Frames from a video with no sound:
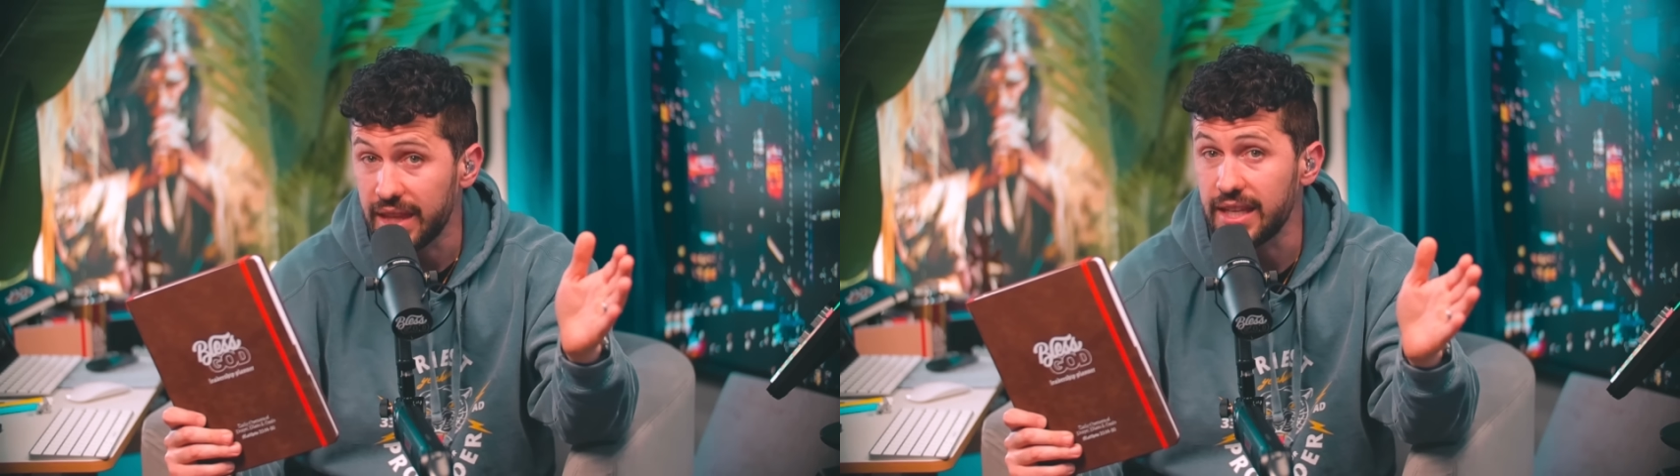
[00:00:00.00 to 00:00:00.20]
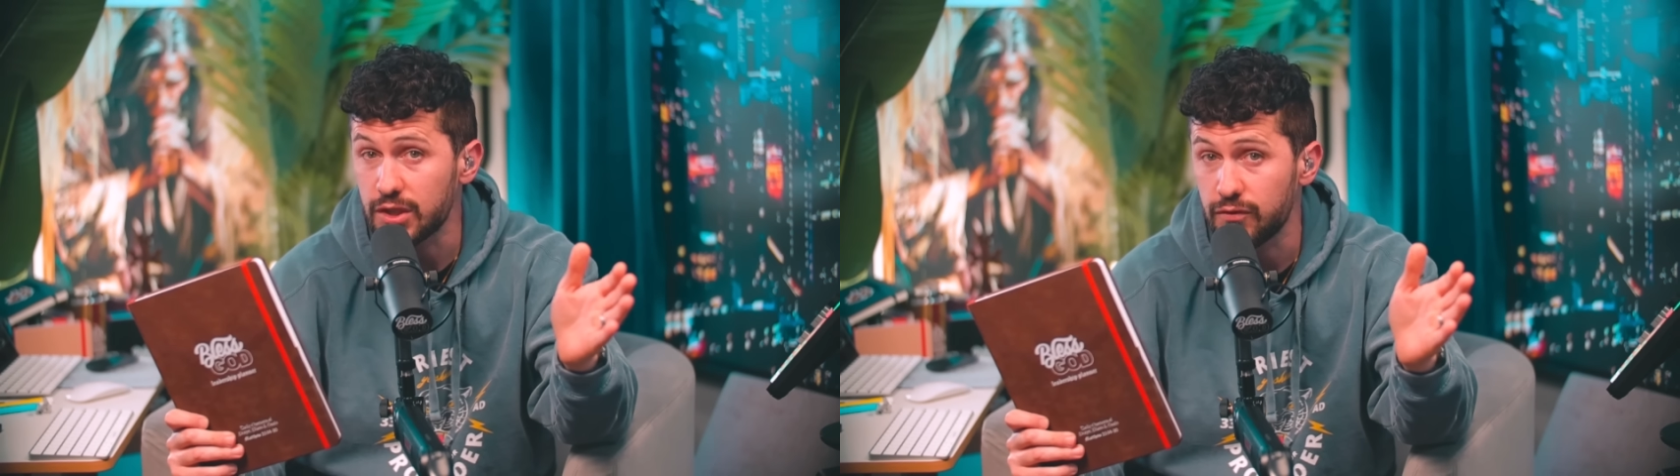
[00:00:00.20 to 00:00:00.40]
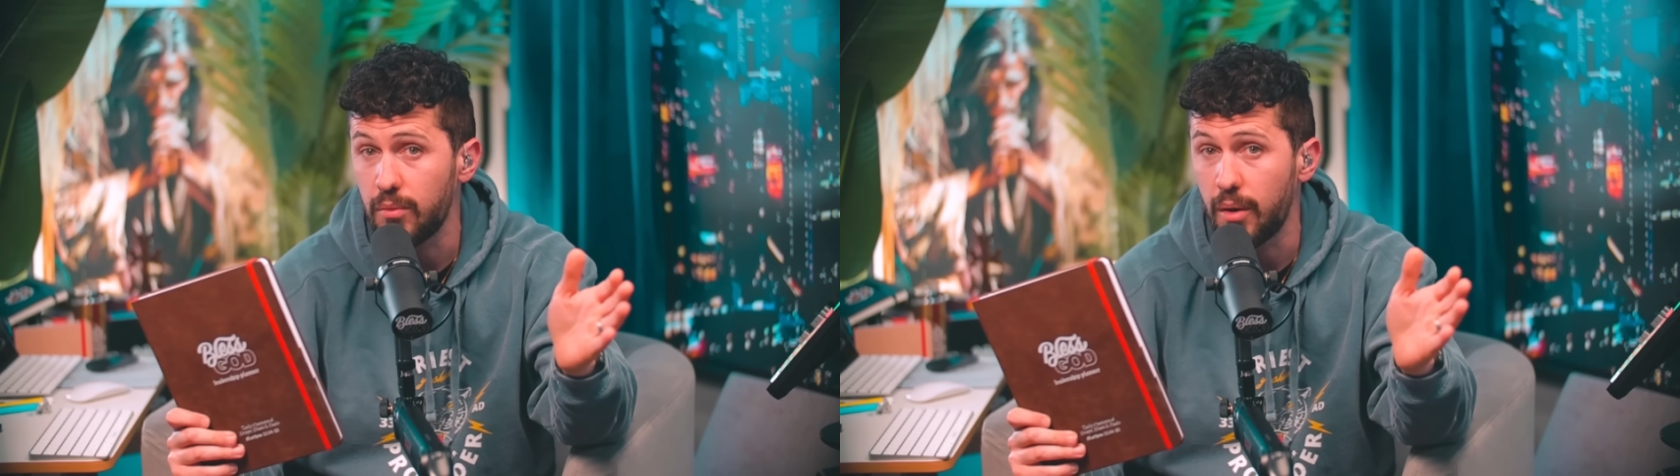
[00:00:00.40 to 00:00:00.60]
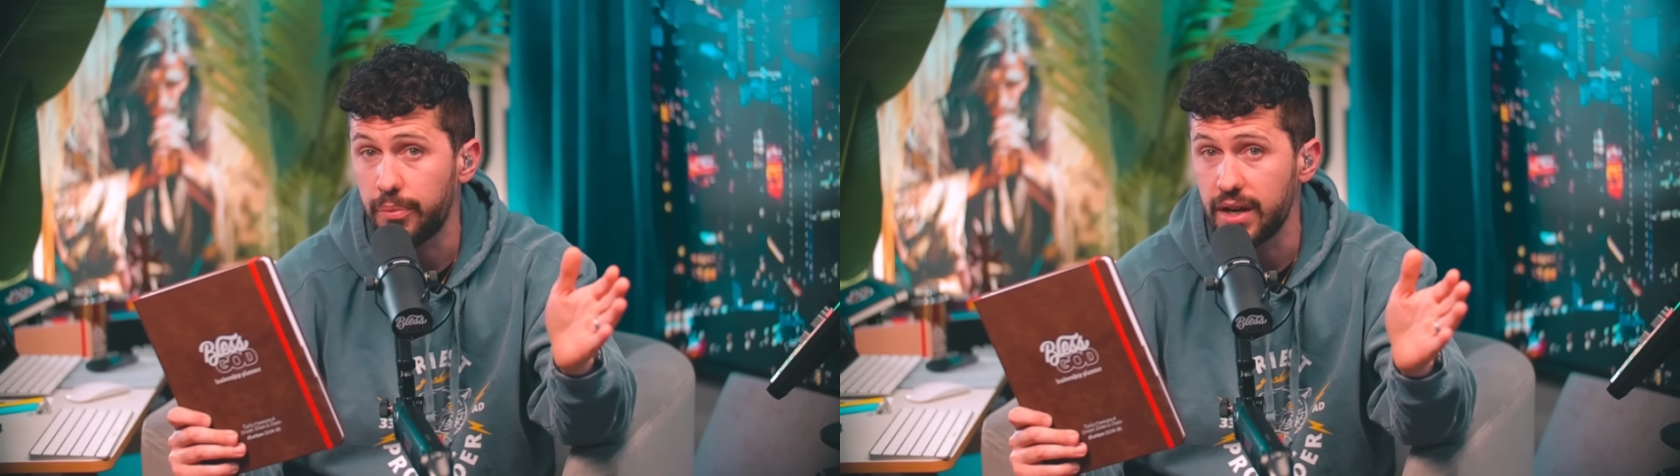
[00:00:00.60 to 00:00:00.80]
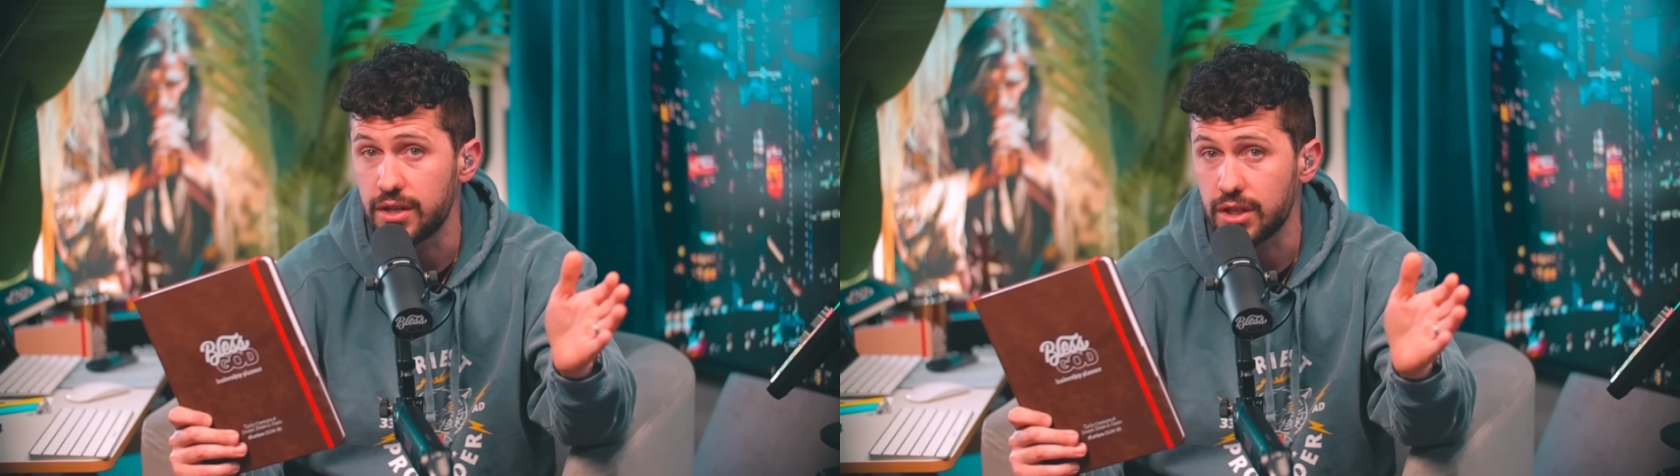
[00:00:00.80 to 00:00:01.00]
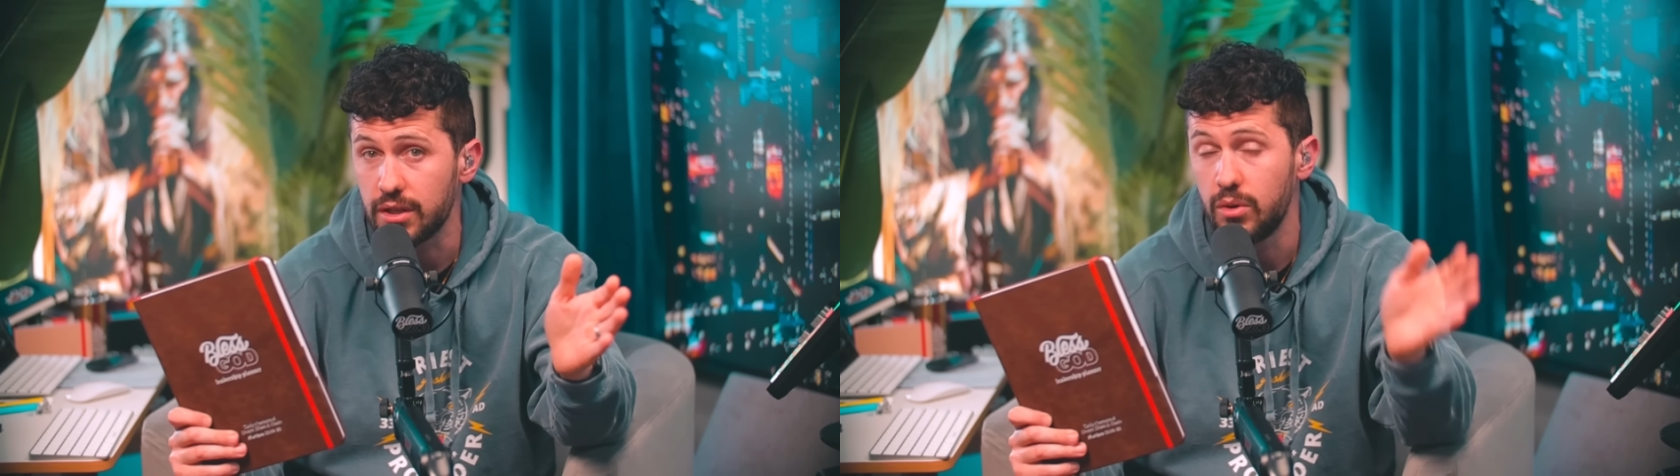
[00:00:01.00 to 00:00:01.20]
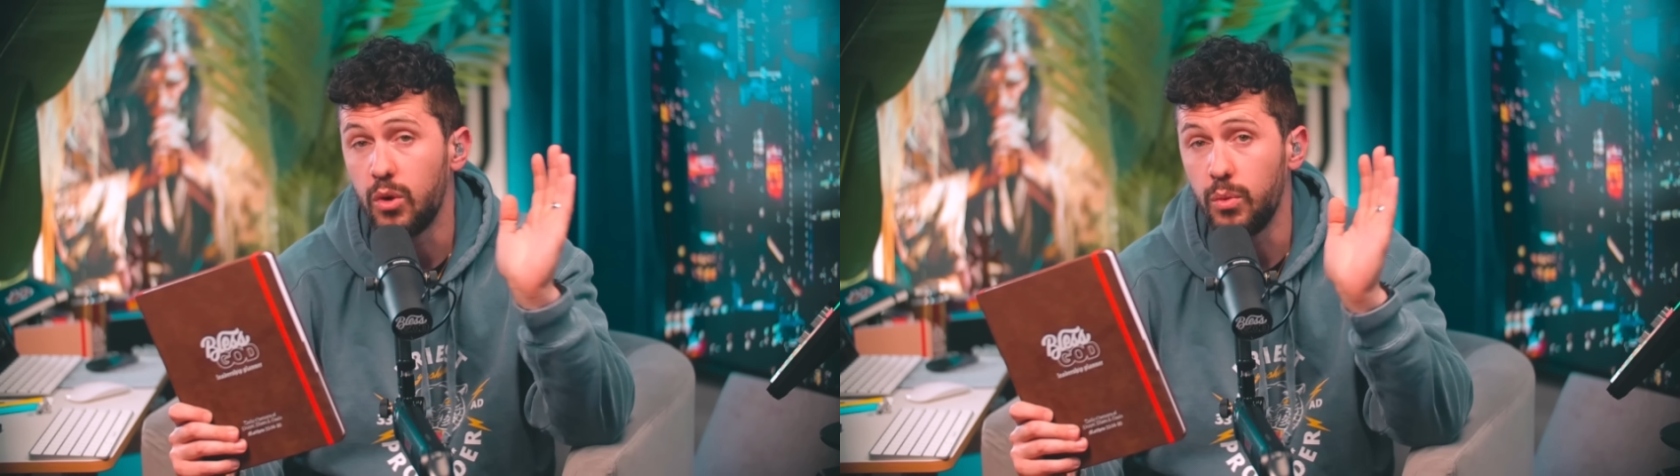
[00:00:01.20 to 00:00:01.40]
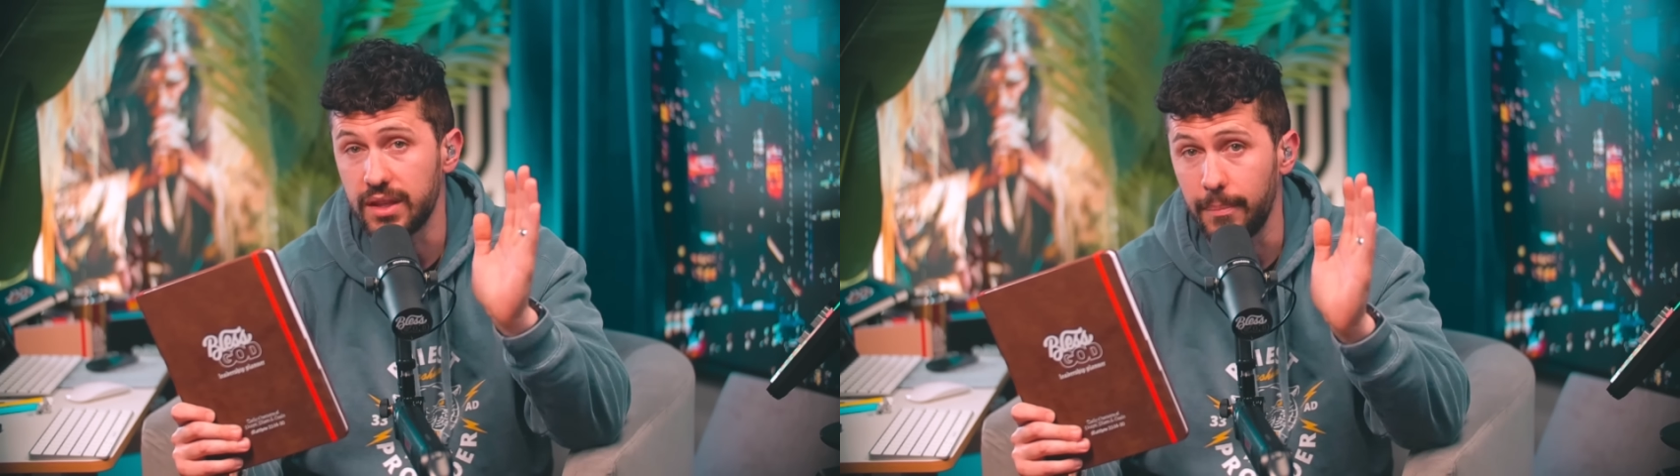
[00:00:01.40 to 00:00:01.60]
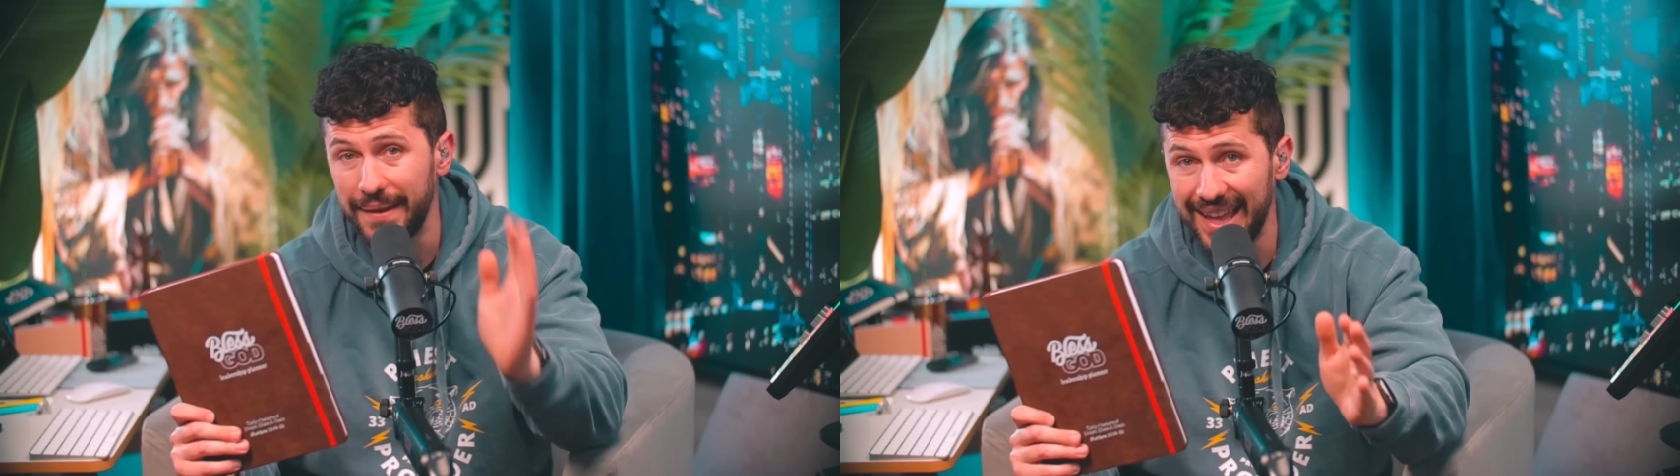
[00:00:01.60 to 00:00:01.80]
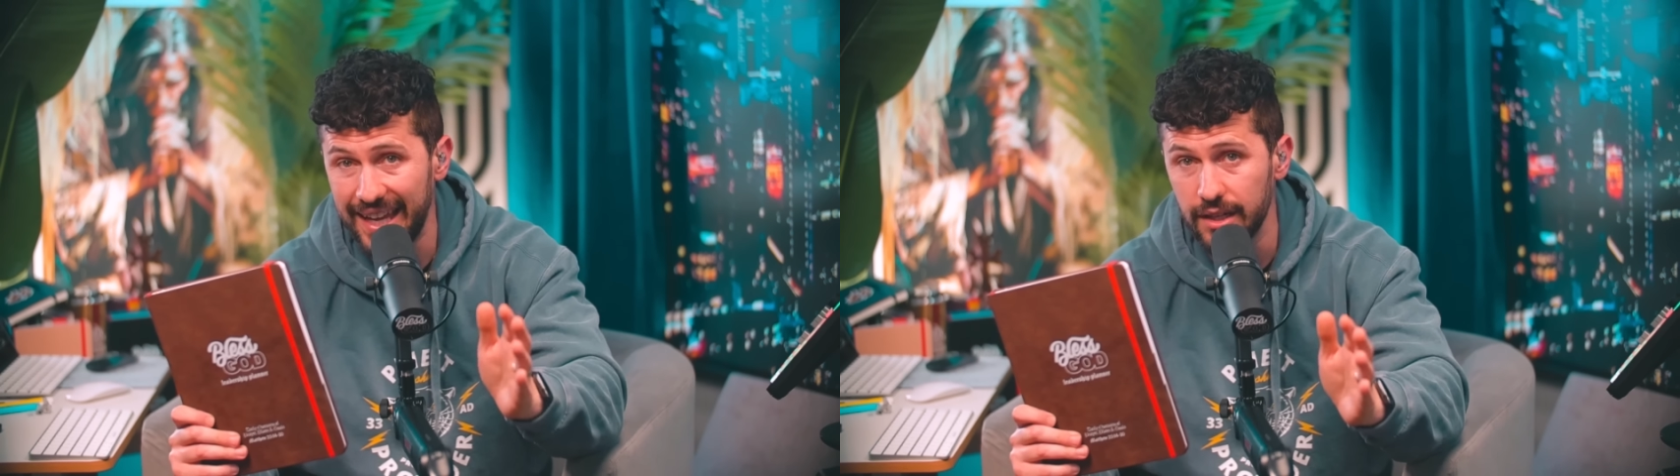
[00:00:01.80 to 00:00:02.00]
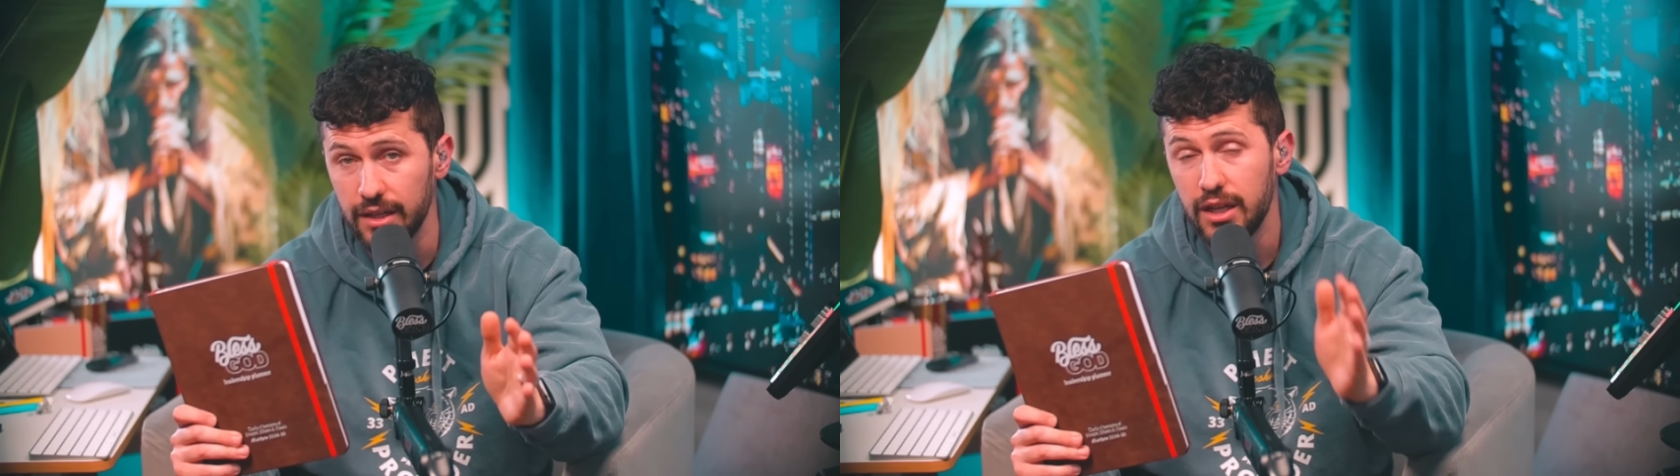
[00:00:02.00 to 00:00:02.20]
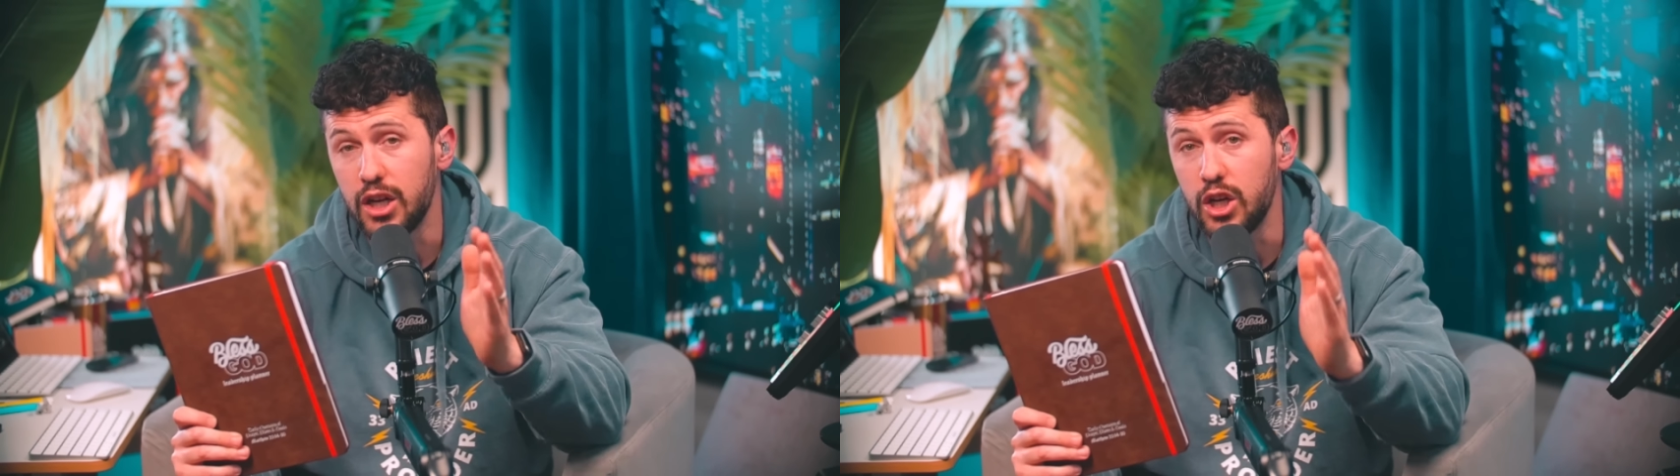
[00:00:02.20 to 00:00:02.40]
things from our prayer journal with a planner,